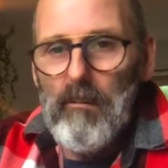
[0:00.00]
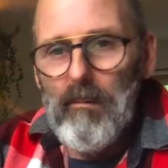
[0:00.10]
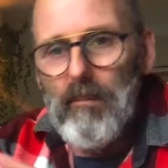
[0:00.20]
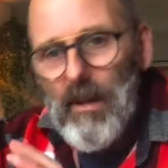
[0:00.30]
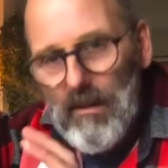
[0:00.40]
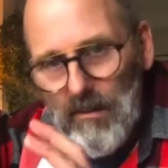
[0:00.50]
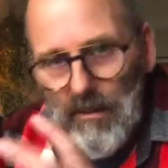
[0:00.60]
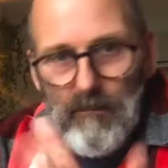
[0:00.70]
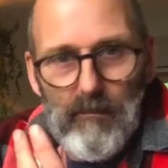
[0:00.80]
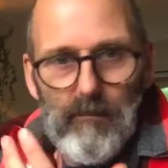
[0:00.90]
when,
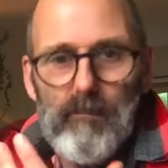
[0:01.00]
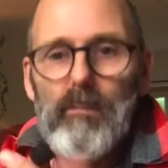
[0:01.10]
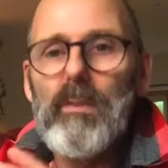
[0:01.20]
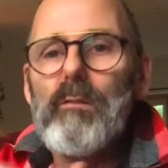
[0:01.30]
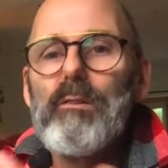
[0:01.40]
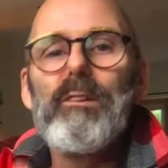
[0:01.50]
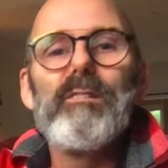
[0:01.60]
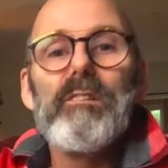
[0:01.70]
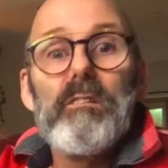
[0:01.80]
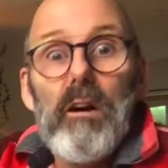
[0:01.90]
you know,
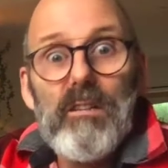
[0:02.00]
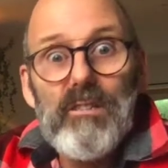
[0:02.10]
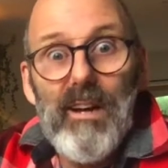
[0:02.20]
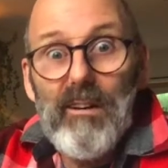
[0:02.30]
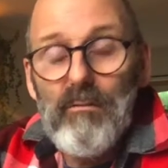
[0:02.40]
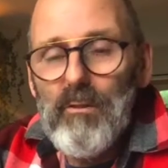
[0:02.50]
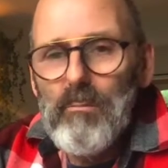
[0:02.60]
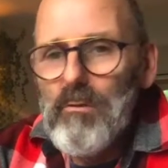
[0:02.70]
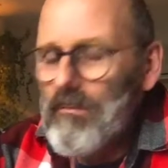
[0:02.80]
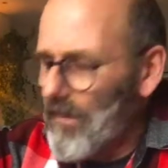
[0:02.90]
the dark side of the
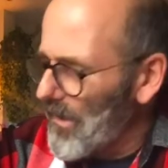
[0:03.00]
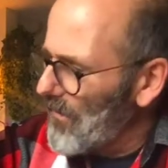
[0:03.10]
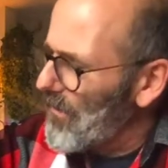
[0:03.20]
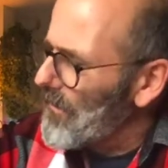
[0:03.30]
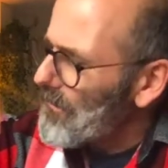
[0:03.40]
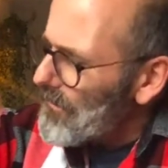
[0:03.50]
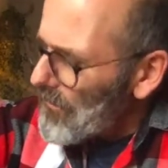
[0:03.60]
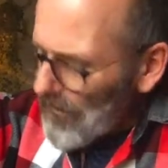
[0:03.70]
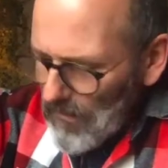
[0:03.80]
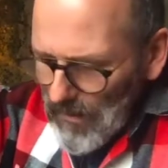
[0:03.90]
moon, whatever
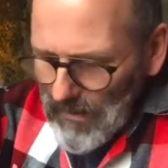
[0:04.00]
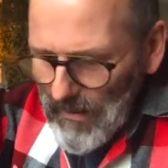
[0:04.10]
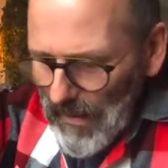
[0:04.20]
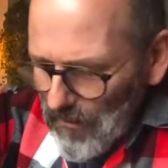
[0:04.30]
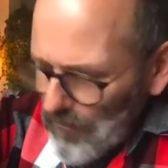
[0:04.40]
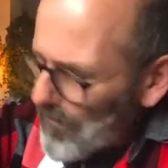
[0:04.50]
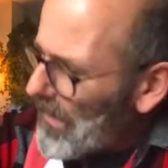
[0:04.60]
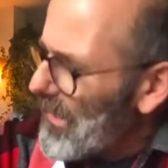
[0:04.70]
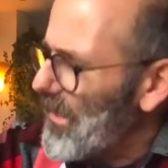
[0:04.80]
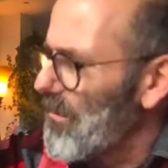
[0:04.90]
kind of
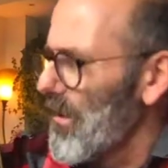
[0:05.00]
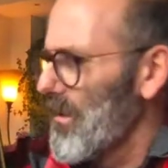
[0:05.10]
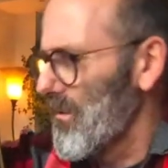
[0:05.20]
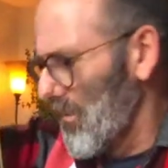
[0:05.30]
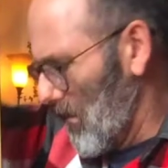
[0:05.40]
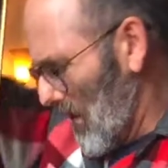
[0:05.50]
meaning you want to